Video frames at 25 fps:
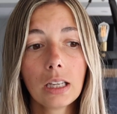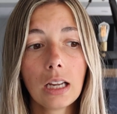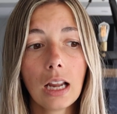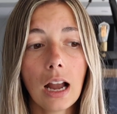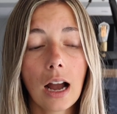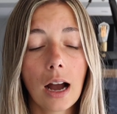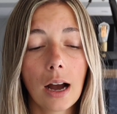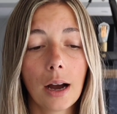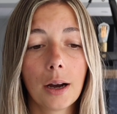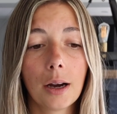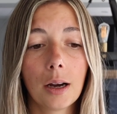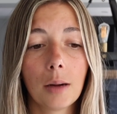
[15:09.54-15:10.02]

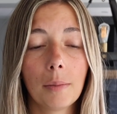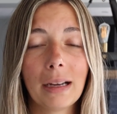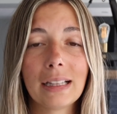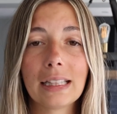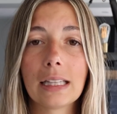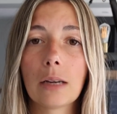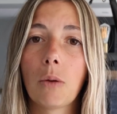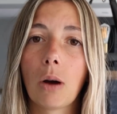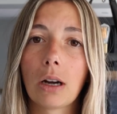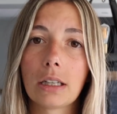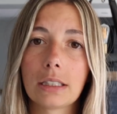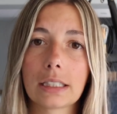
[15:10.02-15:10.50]
and
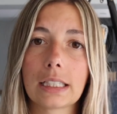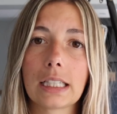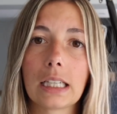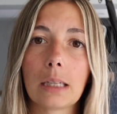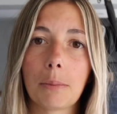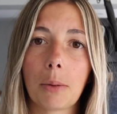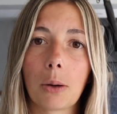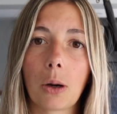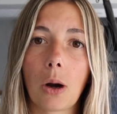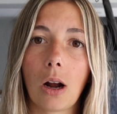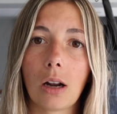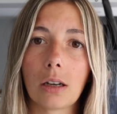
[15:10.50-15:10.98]
they wanted to
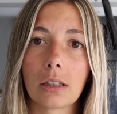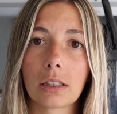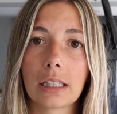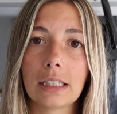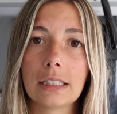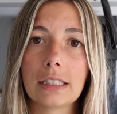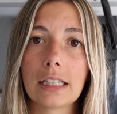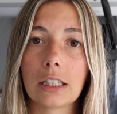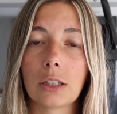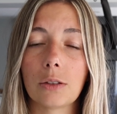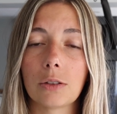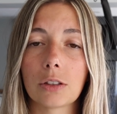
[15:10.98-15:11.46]
keep her on
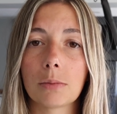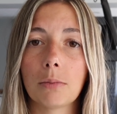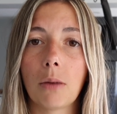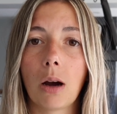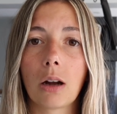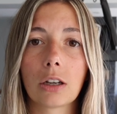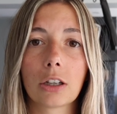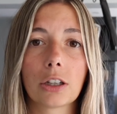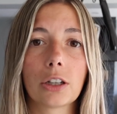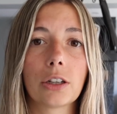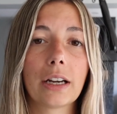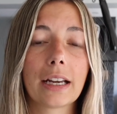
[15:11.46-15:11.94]
continuous
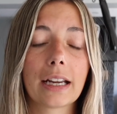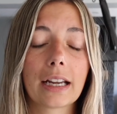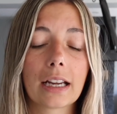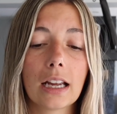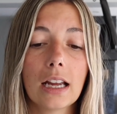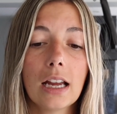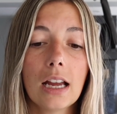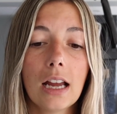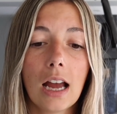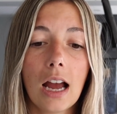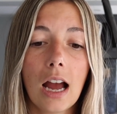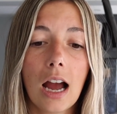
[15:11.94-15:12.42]
monitoring.
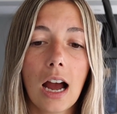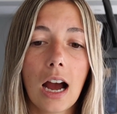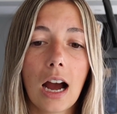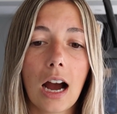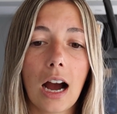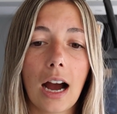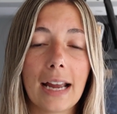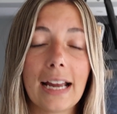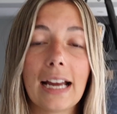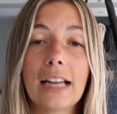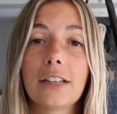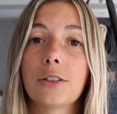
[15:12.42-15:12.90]

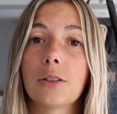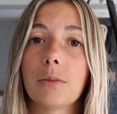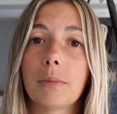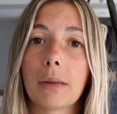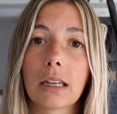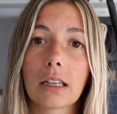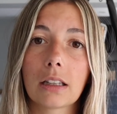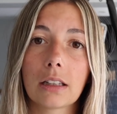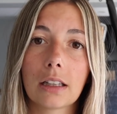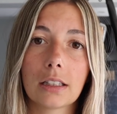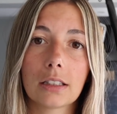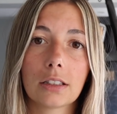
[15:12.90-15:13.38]
I had to
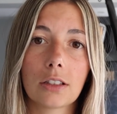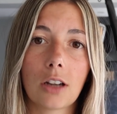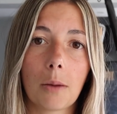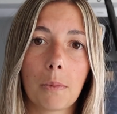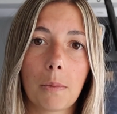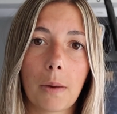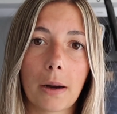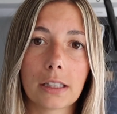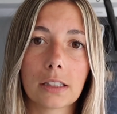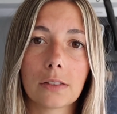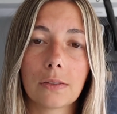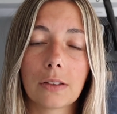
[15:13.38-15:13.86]
immediately
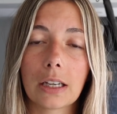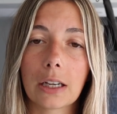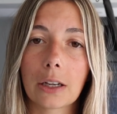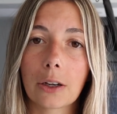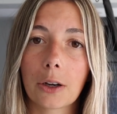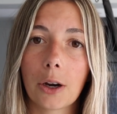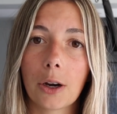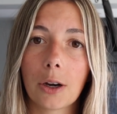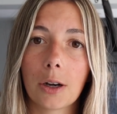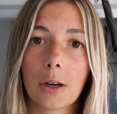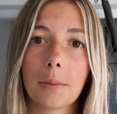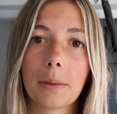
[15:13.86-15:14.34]
stop breastfeeding
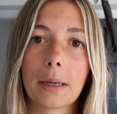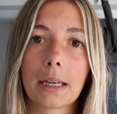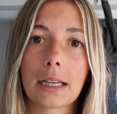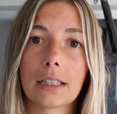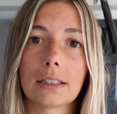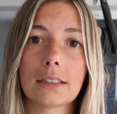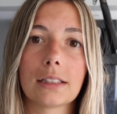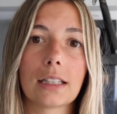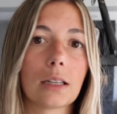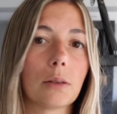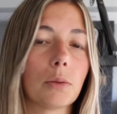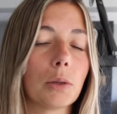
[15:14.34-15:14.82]
her
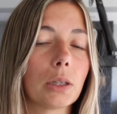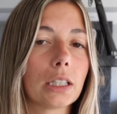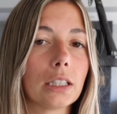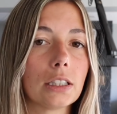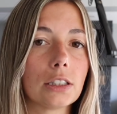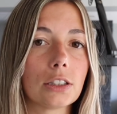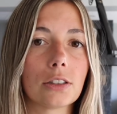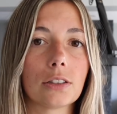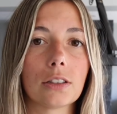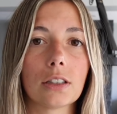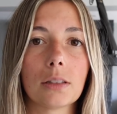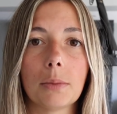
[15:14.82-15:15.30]
because they were
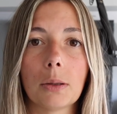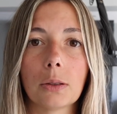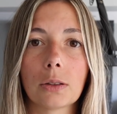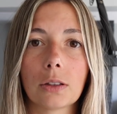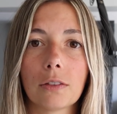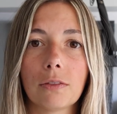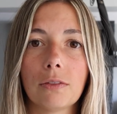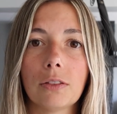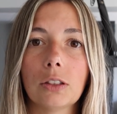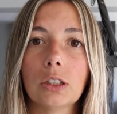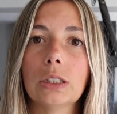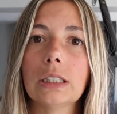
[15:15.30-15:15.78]
concerned about
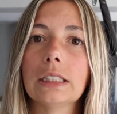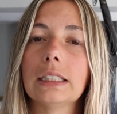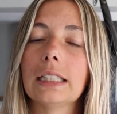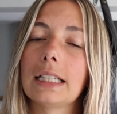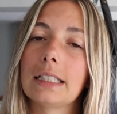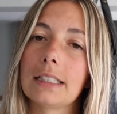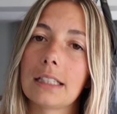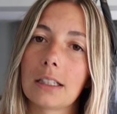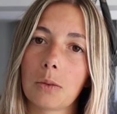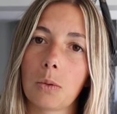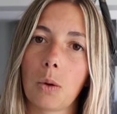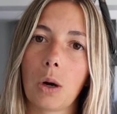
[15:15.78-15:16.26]
the fluid. They
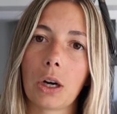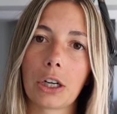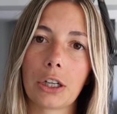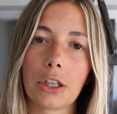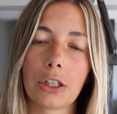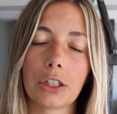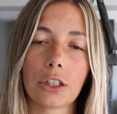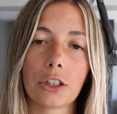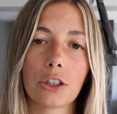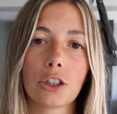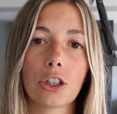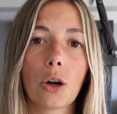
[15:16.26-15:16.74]
didn't want
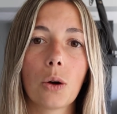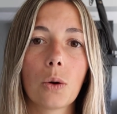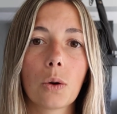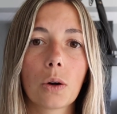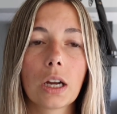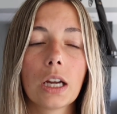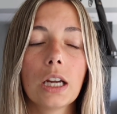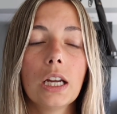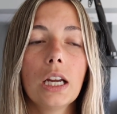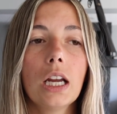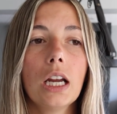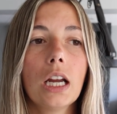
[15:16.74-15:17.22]
her to
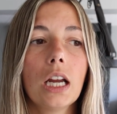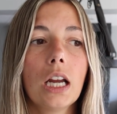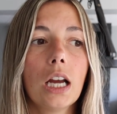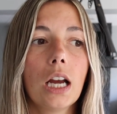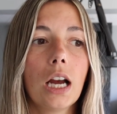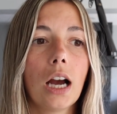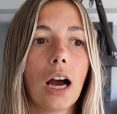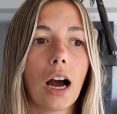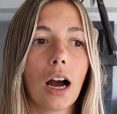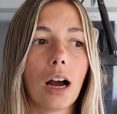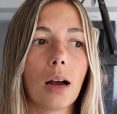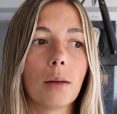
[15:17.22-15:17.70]
choke.
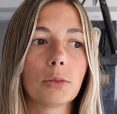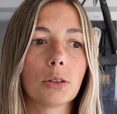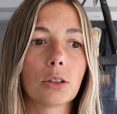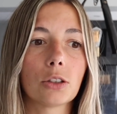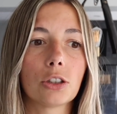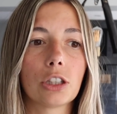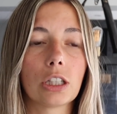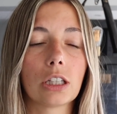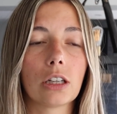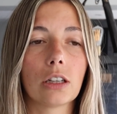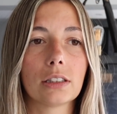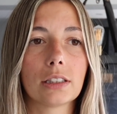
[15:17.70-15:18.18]
So
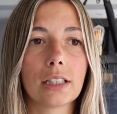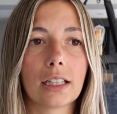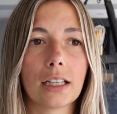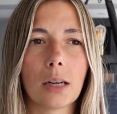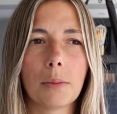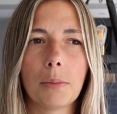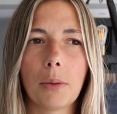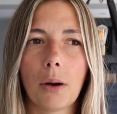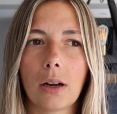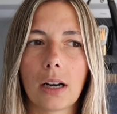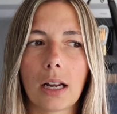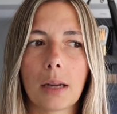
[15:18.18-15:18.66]
she got set
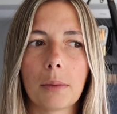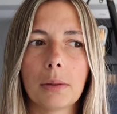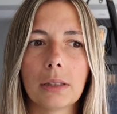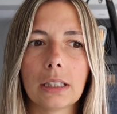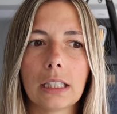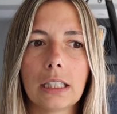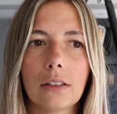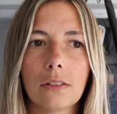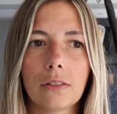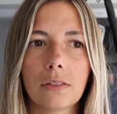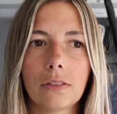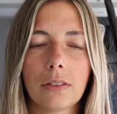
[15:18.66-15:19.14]
up on, I
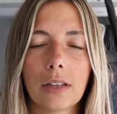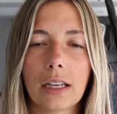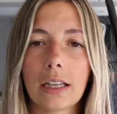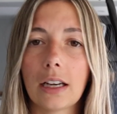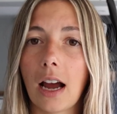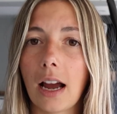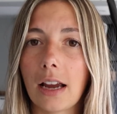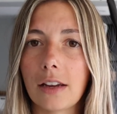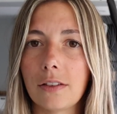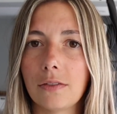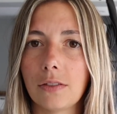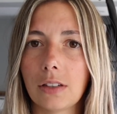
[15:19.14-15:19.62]
believe, an
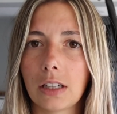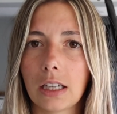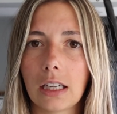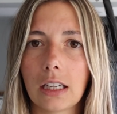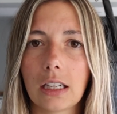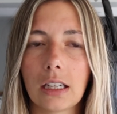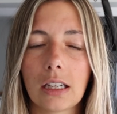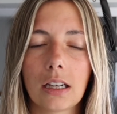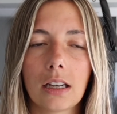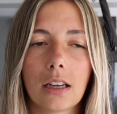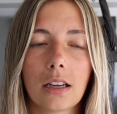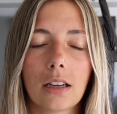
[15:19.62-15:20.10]

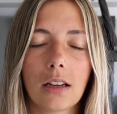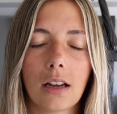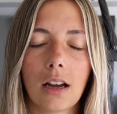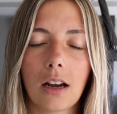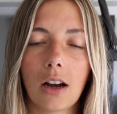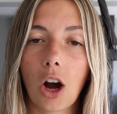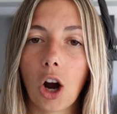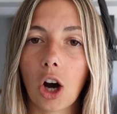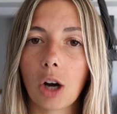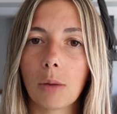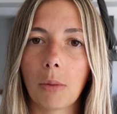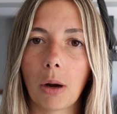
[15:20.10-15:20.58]
IV, a
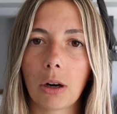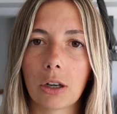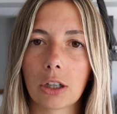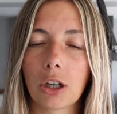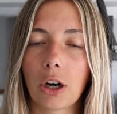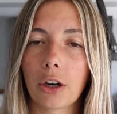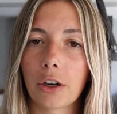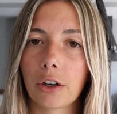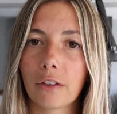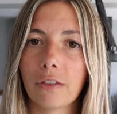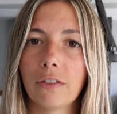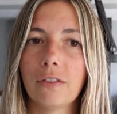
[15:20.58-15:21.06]
heart monitor
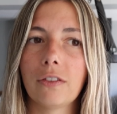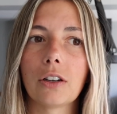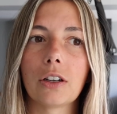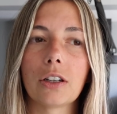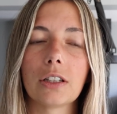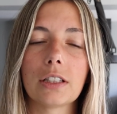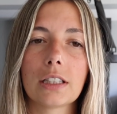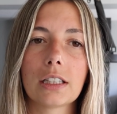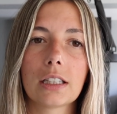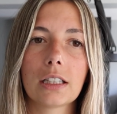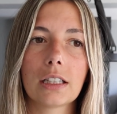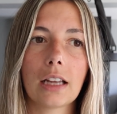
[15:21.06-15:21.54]
on her
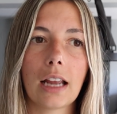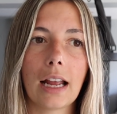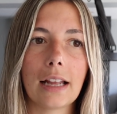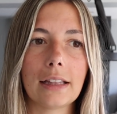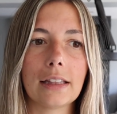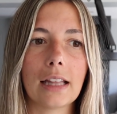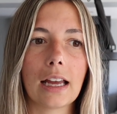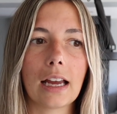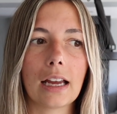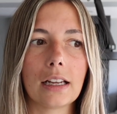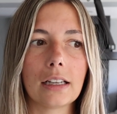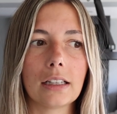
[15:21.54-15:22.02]
foot,
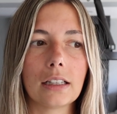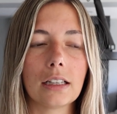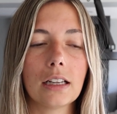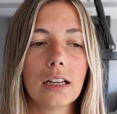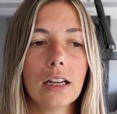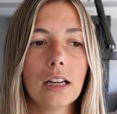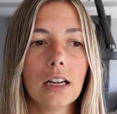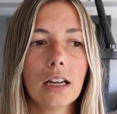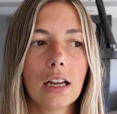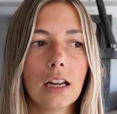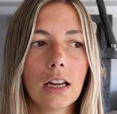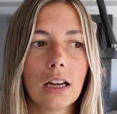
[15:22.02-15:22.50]
and then
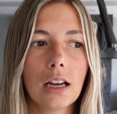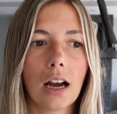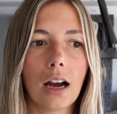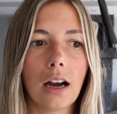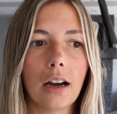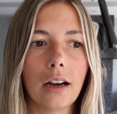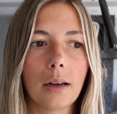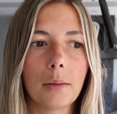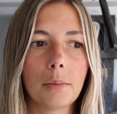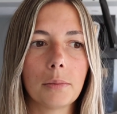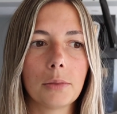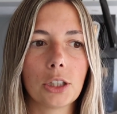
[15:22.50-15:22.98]

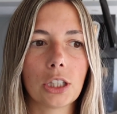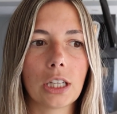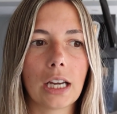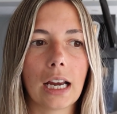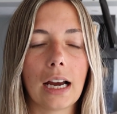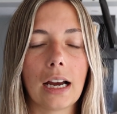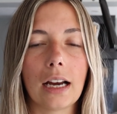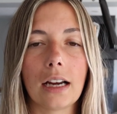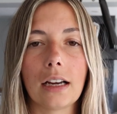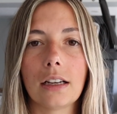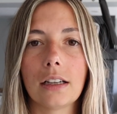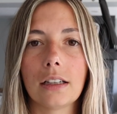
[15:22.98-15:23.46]
she
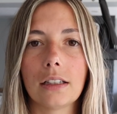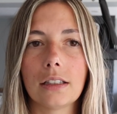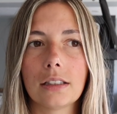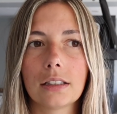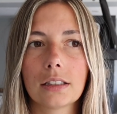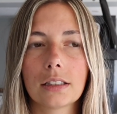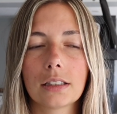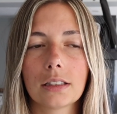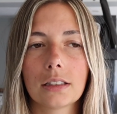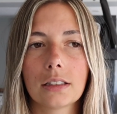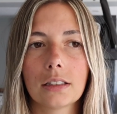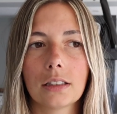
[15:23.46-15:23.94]
had,
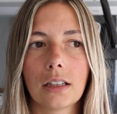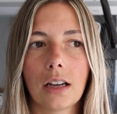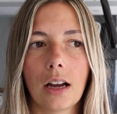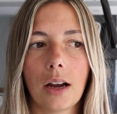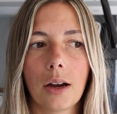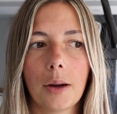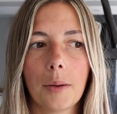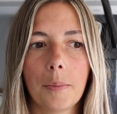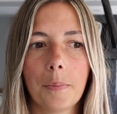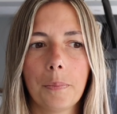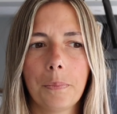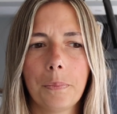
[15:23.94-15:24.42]

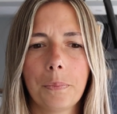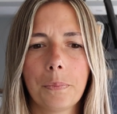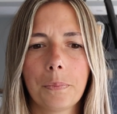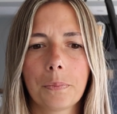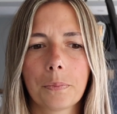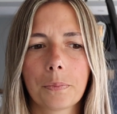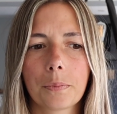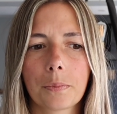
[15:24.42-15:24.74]
and